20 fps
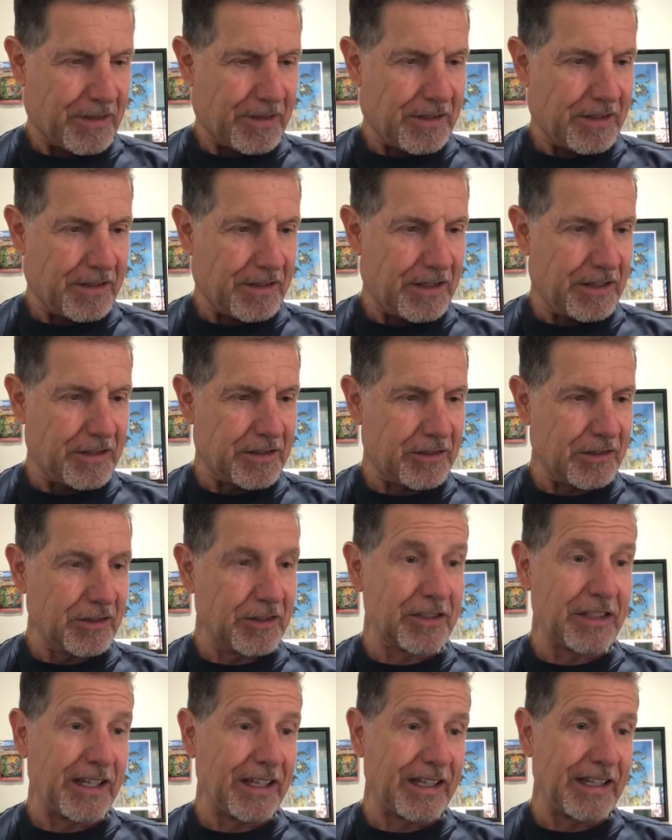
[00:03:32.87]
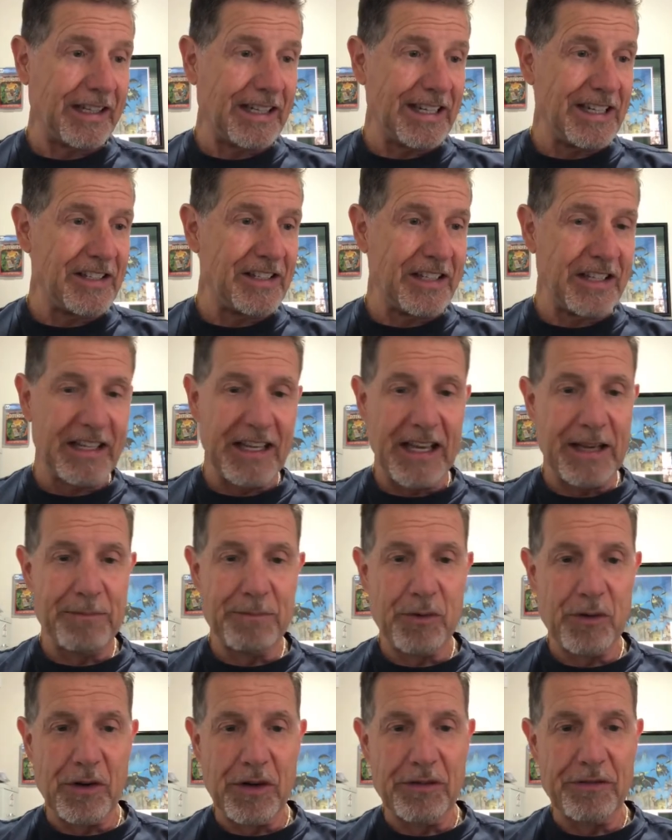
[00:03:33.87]
This looks like an easy
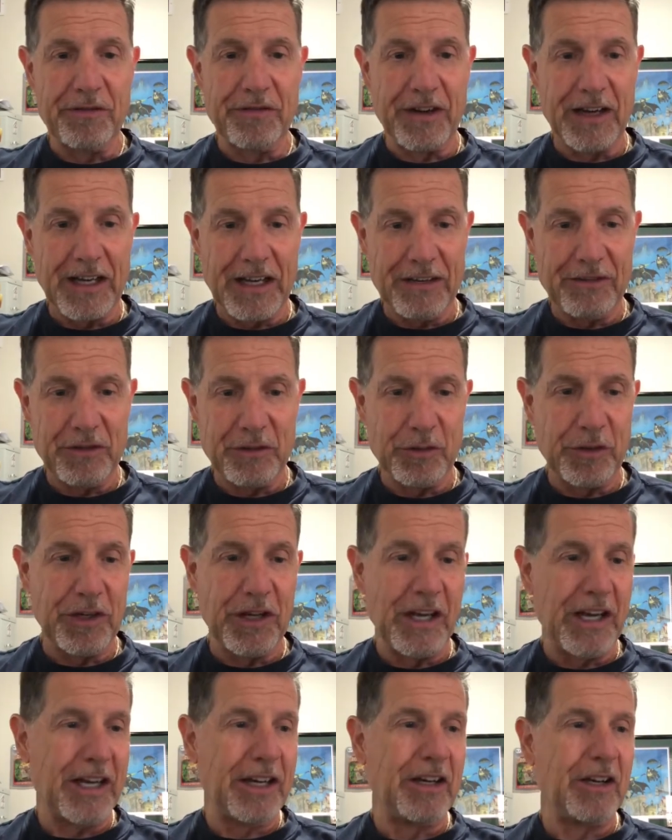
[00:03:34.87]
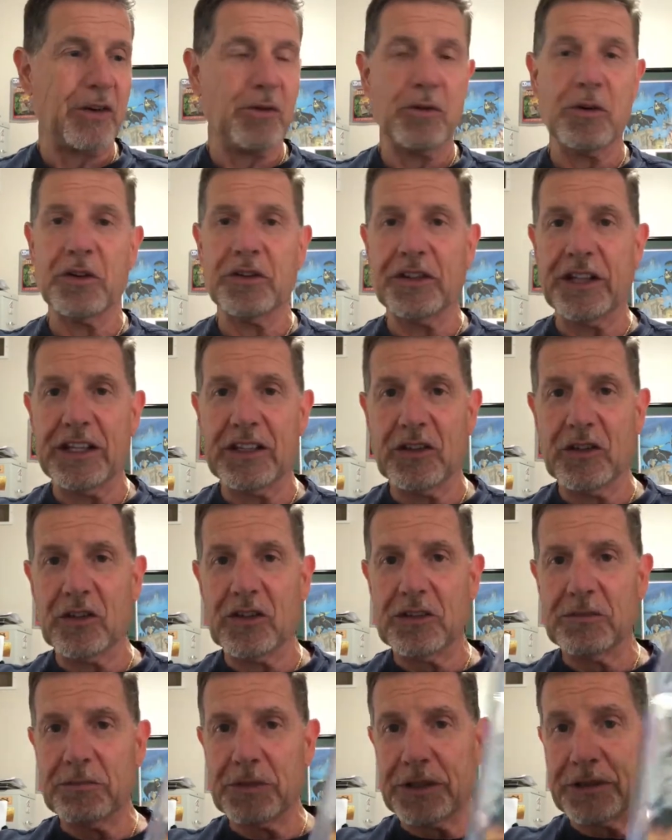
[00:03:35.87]
8.5 to a 9.0 all day
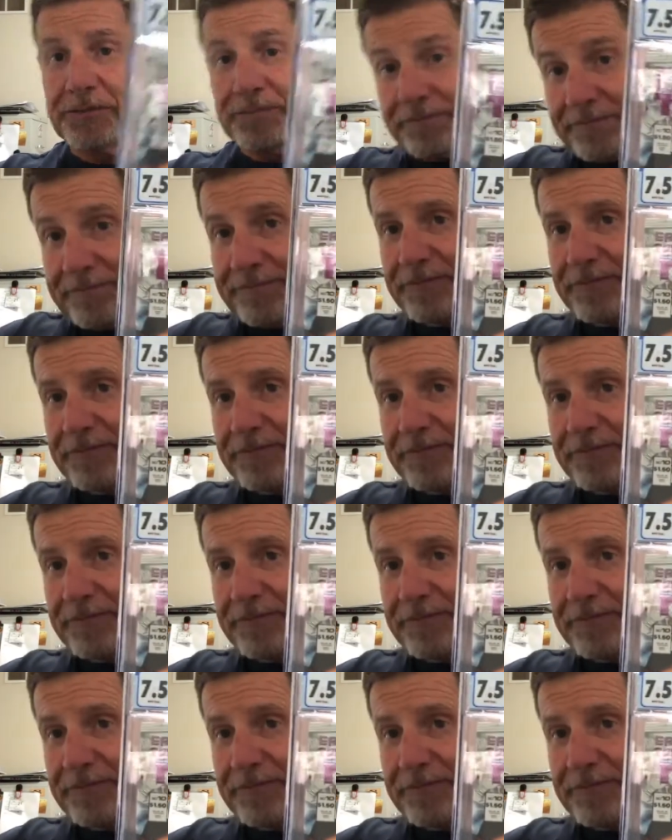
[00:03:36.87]
long, but